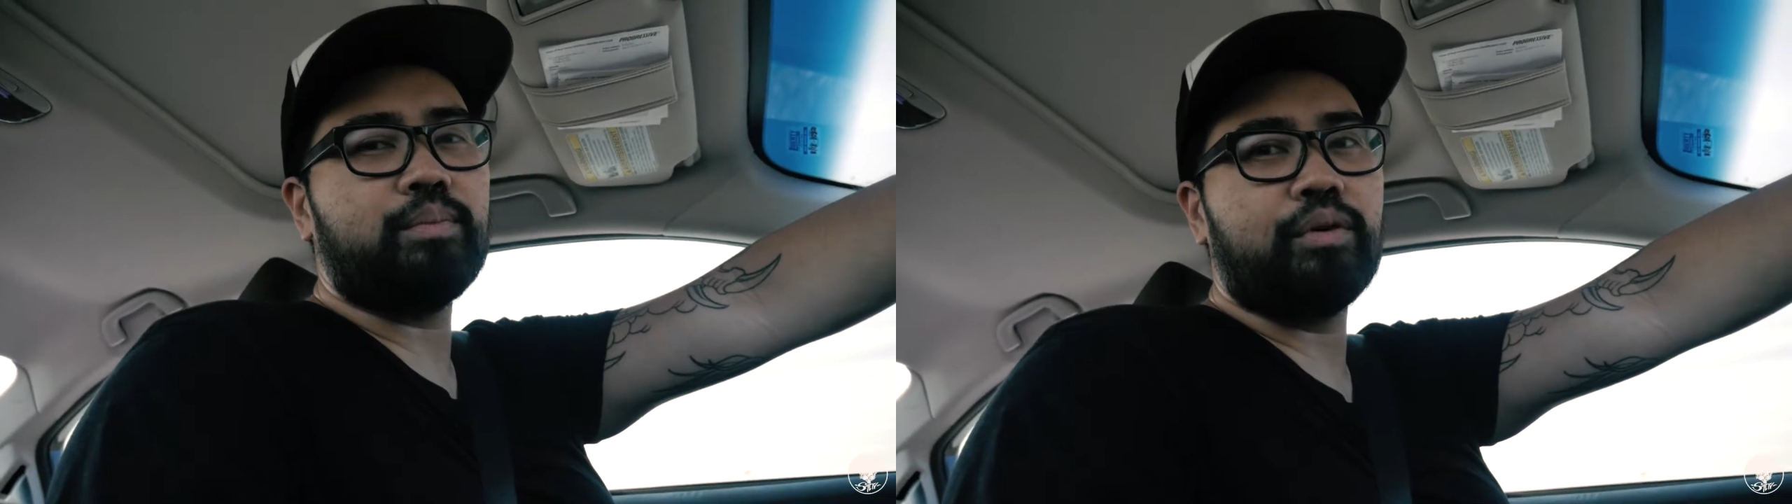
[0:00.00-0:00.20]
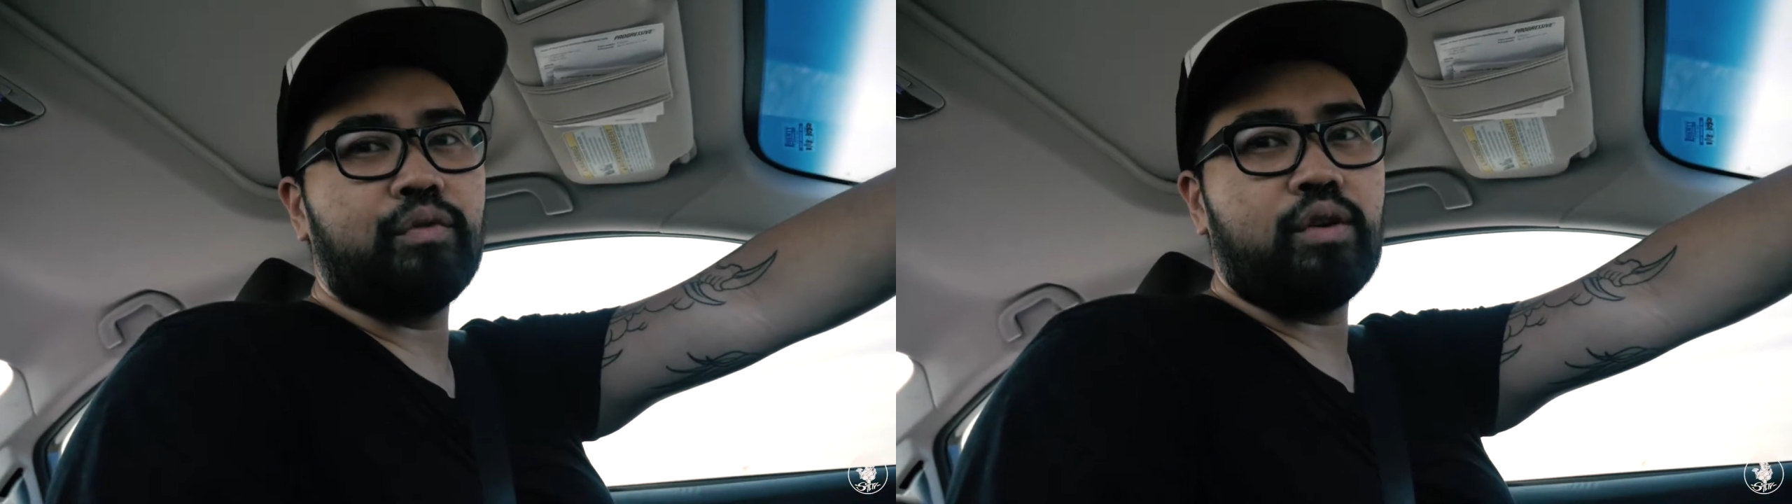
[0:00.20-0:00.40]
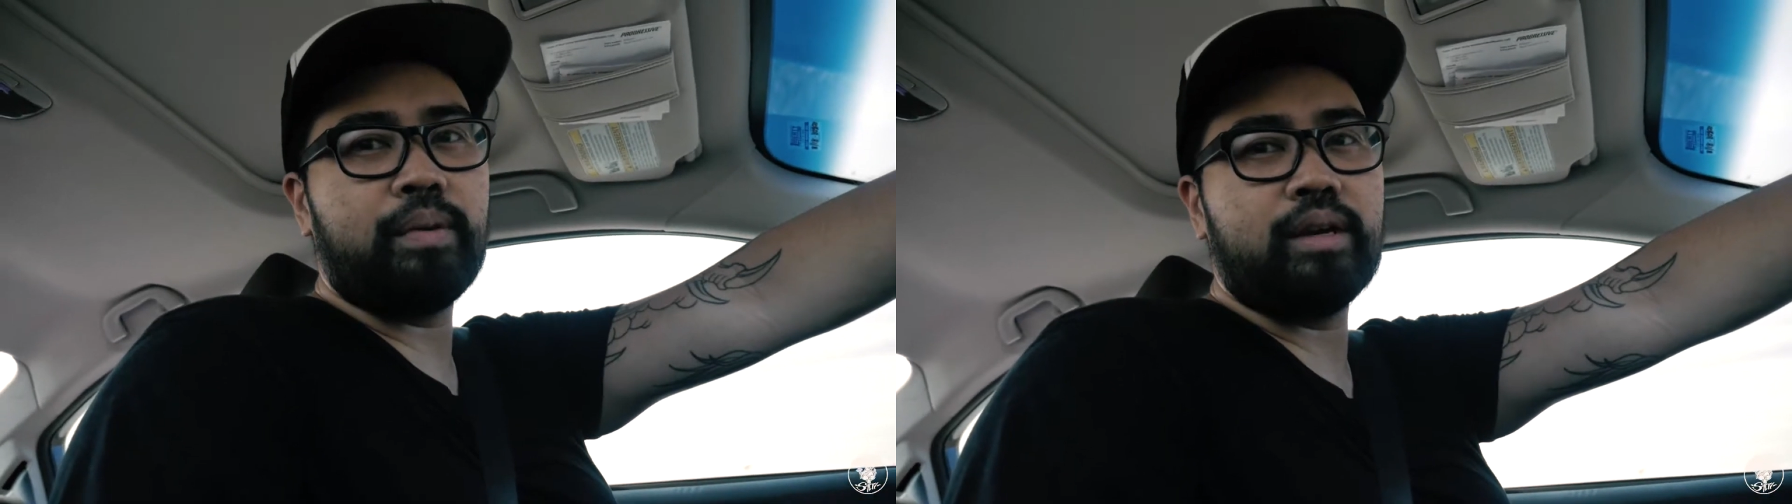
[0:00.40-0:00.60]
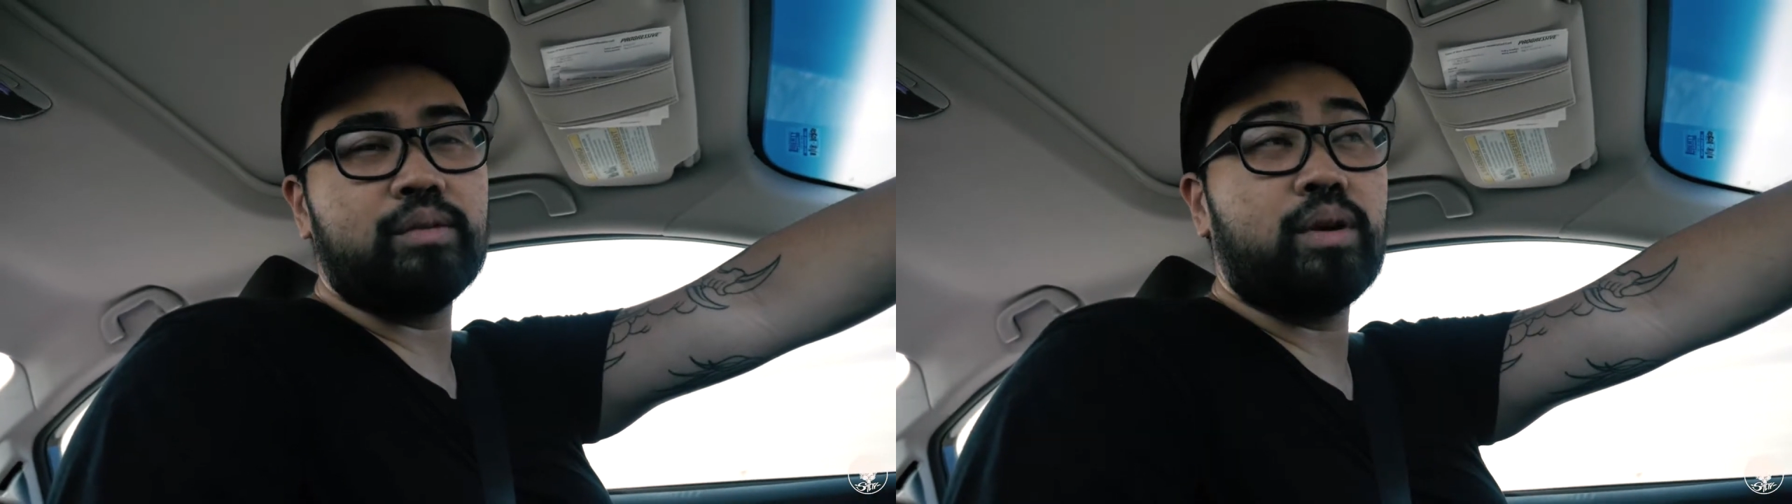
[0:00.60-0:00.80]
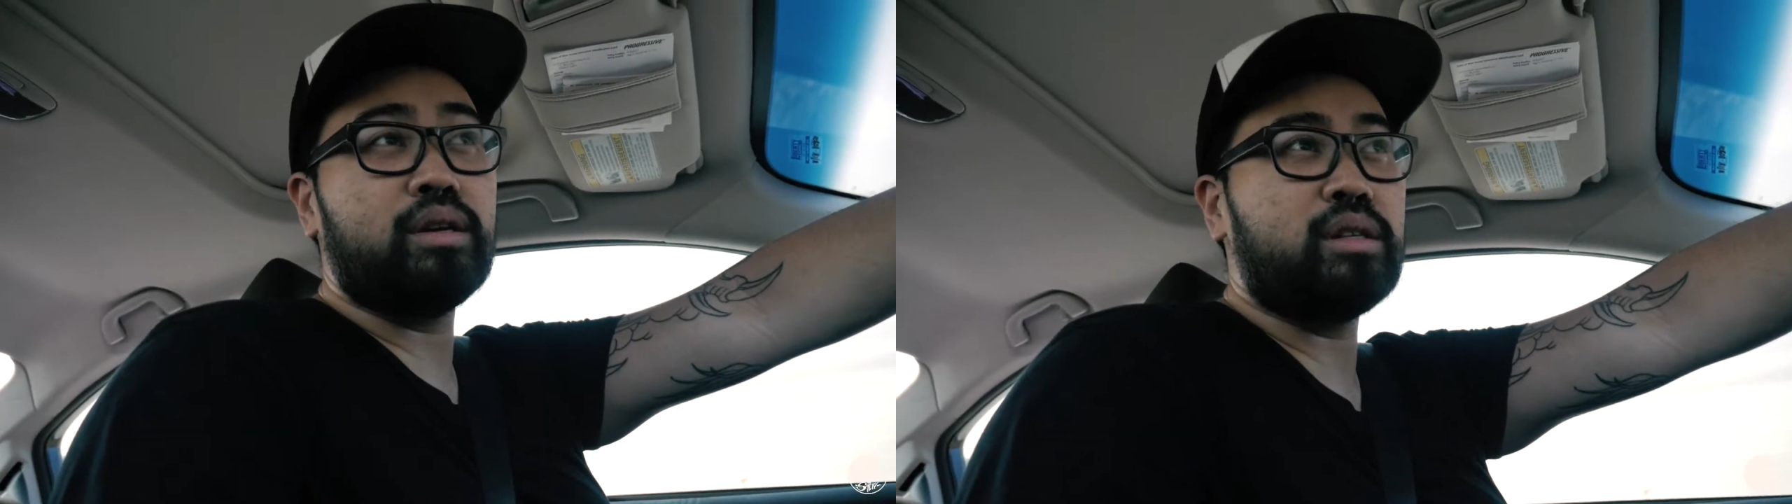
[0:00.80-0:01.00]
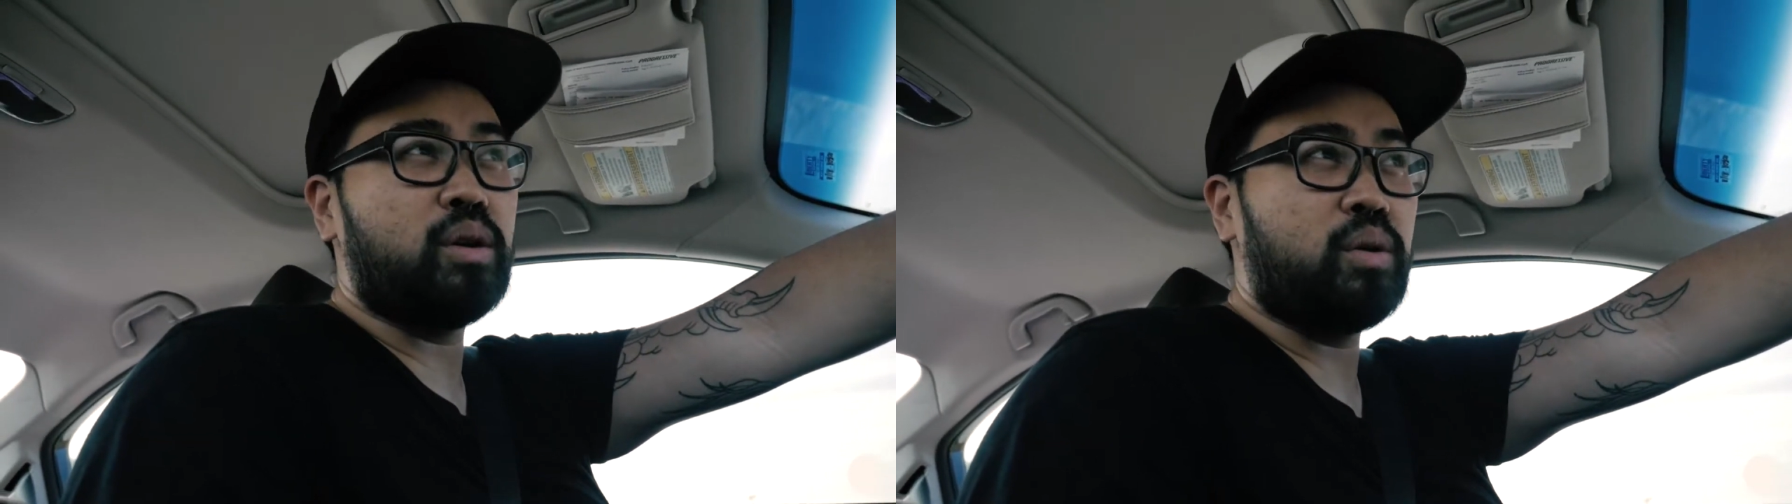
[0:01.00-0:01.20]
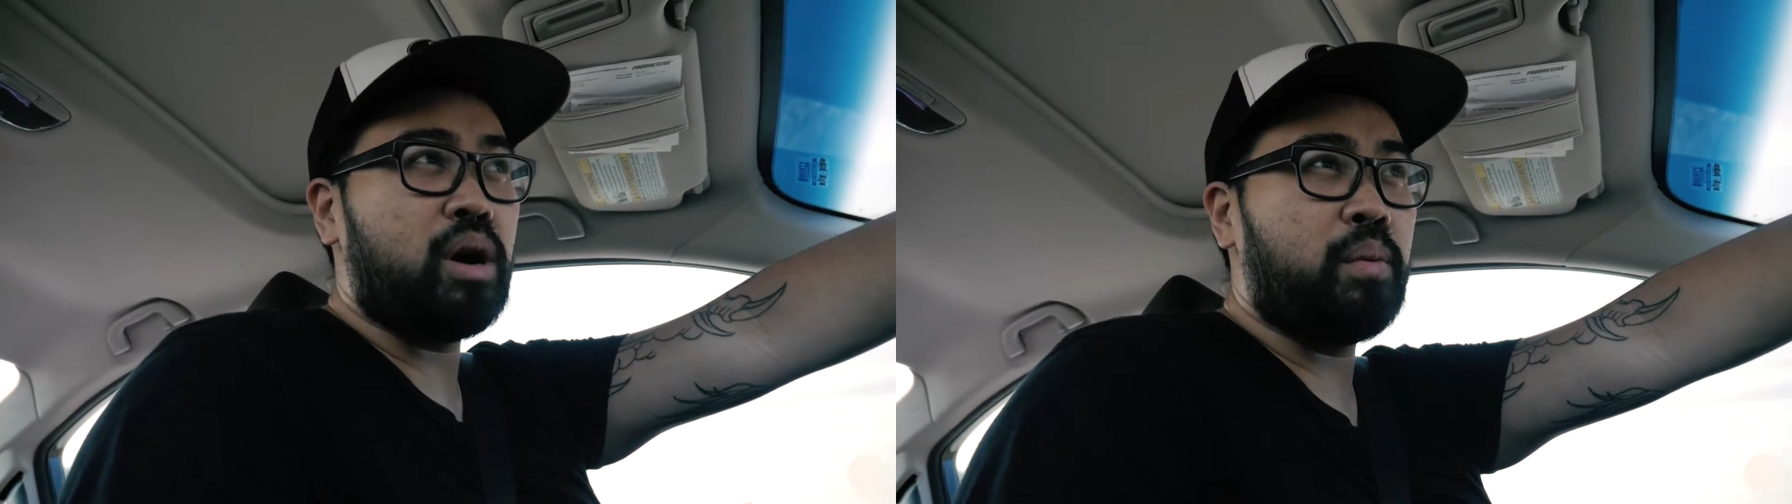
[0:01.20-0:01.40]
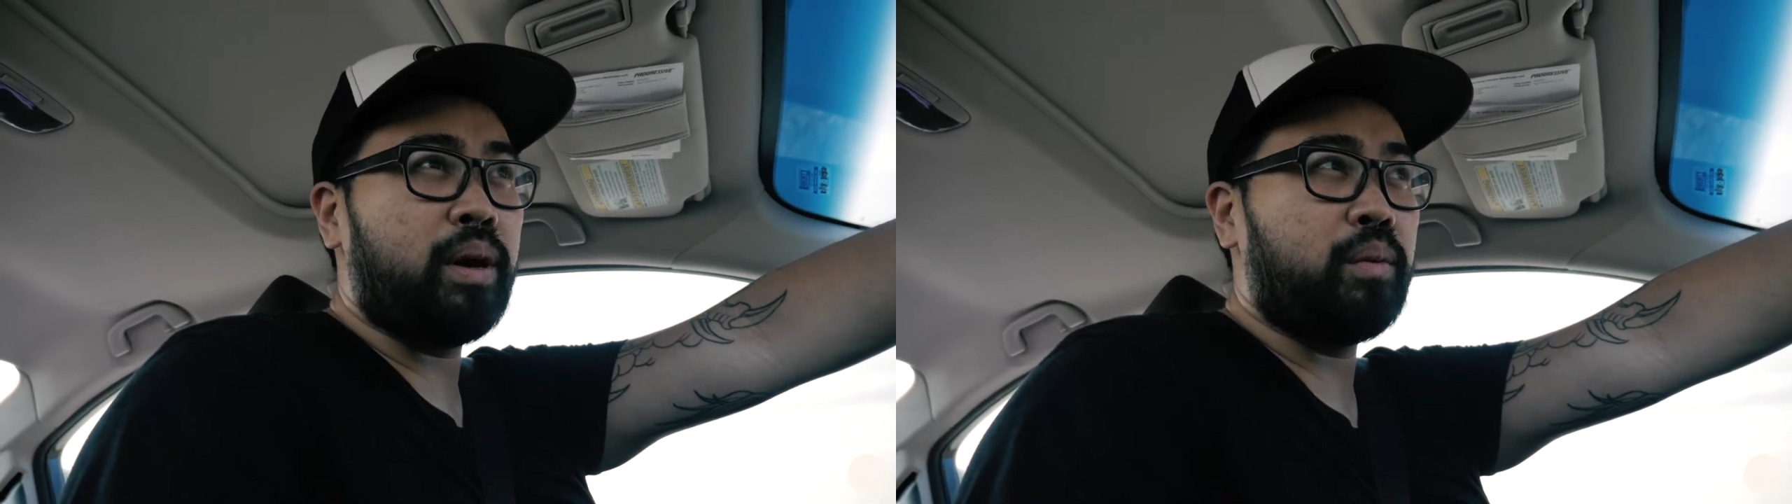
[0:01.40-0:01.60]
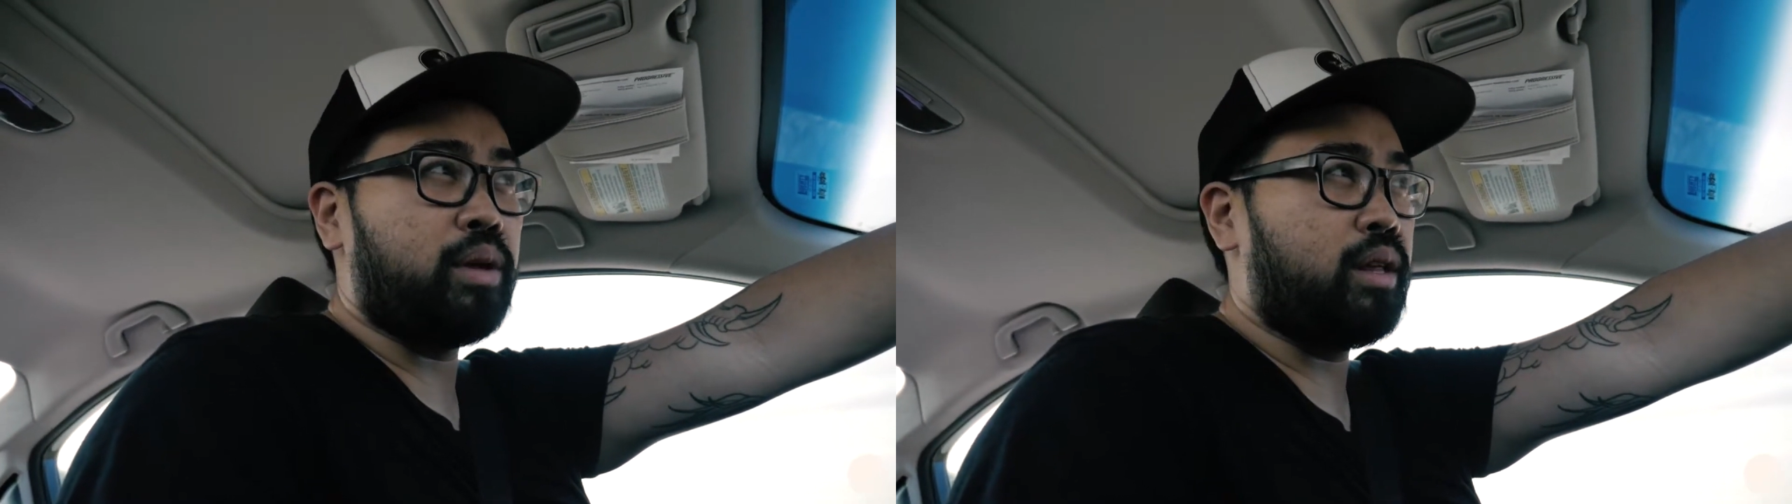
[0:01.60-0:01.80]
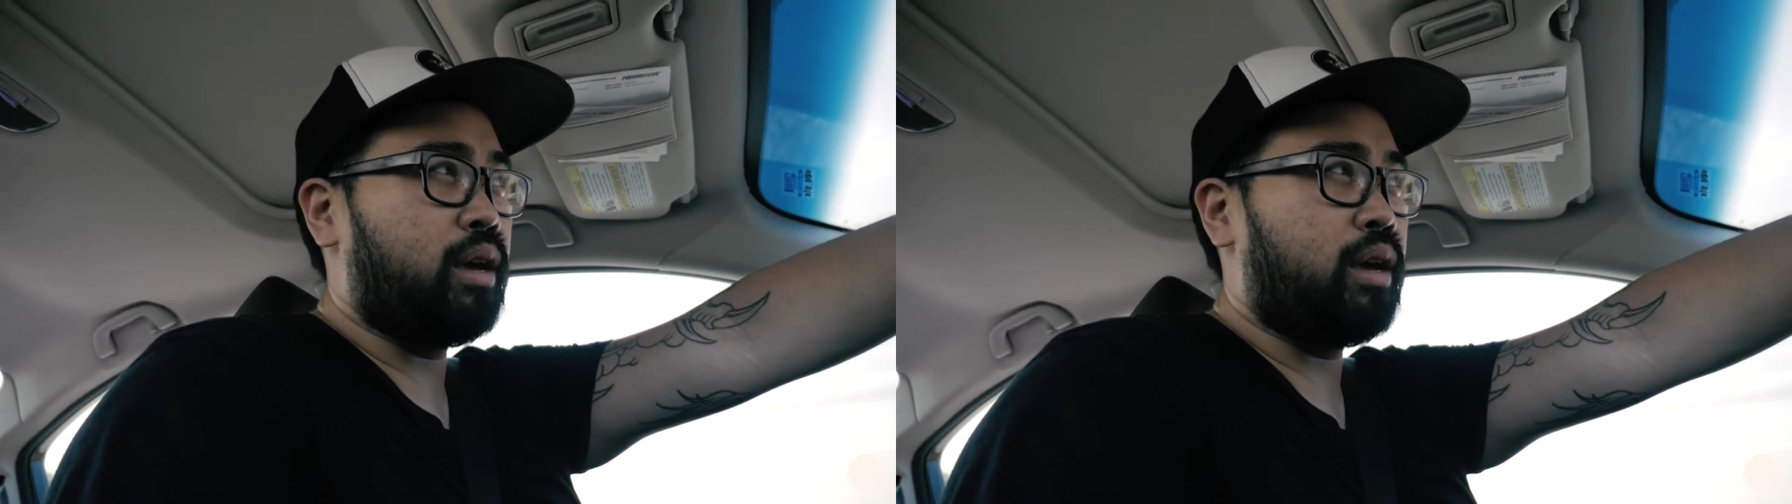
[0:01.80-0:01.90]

performing as well, so I went with a.